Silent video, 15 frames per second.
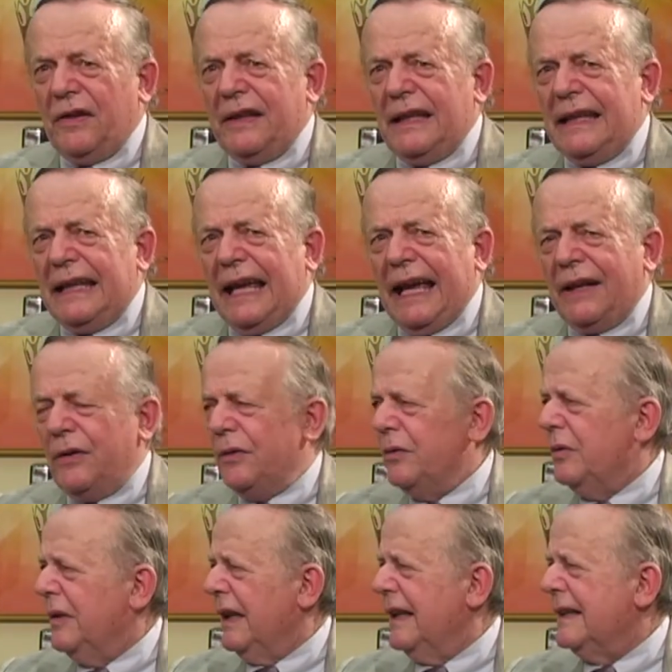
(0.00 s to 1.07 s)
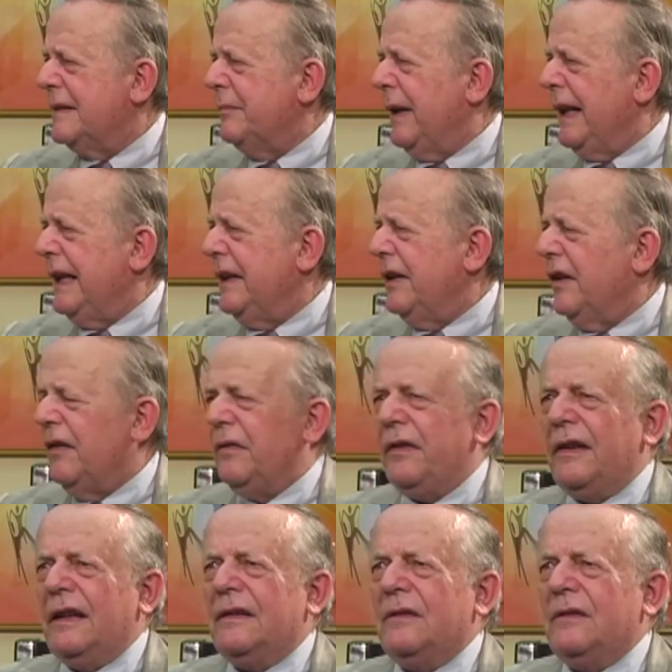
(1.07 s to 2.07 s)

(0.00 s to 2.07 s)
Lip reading: the anu is made of